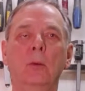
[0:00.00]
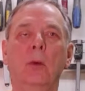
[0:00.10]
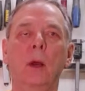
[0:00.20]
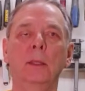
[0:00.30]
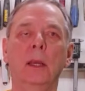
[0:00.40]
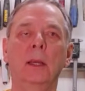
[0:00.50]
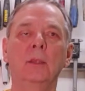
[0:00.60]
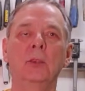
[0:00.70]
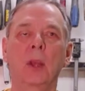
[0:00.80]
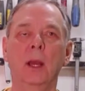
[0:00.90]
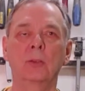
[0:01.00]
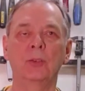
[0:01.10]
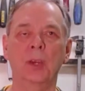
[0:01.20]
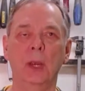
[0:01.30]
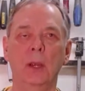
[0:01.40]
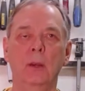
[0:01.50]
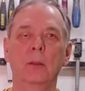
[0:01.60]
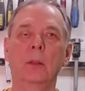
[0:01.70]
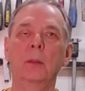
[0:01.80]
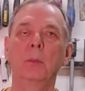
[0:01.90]
Adirondack-style
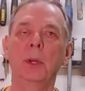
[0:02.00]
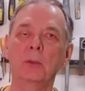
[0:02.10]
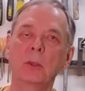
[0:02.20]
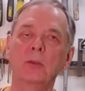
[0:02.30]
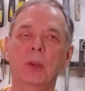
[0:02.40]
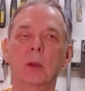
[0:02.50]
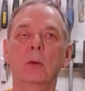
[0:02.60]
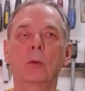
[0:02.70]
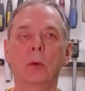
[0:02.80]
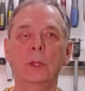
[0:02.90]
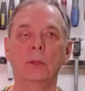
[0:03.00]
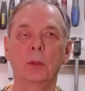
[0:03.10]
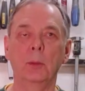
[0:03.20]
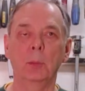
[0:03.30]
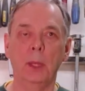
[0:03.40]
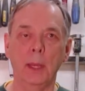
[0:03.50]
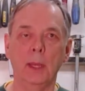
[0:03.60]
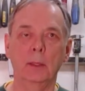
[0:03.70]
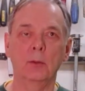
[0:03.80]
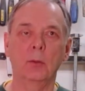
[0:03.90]
chair, then built the chair according to the
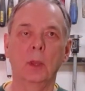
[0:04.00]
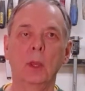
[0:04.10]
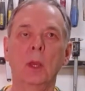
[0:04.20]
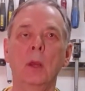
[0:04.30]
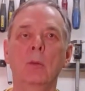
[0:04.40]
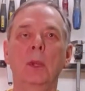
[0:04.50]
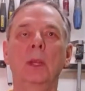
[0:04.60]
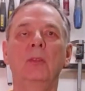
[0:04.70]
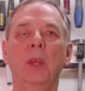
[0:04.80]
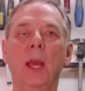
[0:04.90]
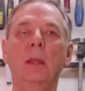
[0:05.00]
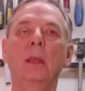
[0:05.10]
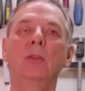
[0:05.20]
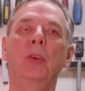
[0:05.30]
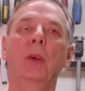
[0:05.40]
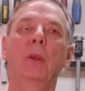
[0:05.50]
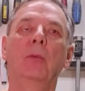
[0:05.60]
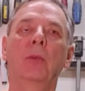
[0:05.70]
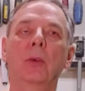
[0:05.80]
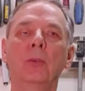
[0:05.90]
plans. When I sat in the chair
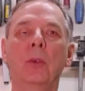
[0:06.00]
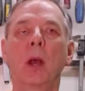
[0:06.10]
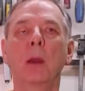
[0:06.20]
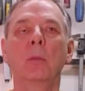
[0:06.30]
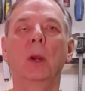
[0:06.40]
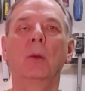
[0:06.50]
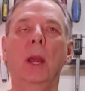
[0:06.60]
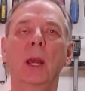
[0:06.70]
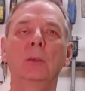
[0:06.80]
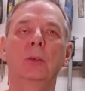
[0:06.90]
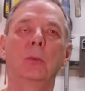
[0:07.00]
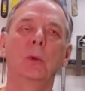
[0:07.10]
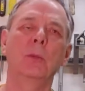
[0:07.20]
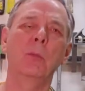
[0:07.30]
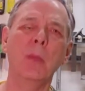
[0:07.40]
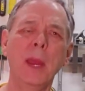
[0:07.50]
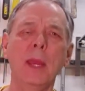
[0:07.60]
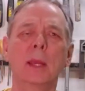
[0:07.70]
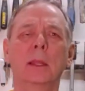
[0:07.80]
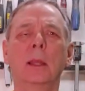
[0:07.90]
the first time, my reaction was,
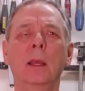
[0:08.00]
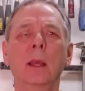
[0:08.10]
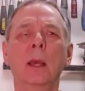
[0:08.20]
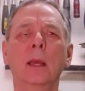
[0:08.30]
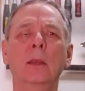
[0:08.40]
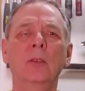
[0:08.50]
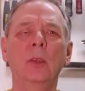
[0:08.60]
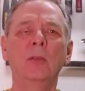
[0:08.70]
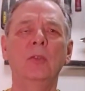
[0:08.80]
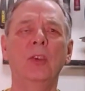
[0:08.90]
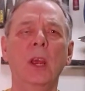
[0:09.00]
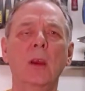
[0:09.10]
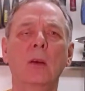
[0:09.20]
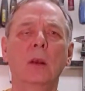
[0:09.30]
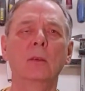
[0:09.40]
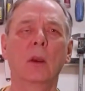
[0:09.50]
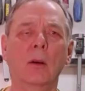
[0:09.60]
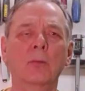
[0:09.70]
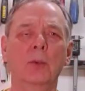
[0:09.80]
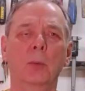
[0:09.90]
man, is this chair
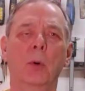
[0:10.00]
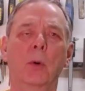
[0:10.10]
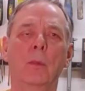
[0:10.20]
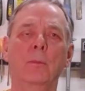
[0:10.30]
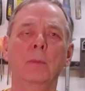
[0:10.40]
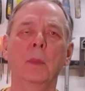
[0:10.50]
uncomfortable?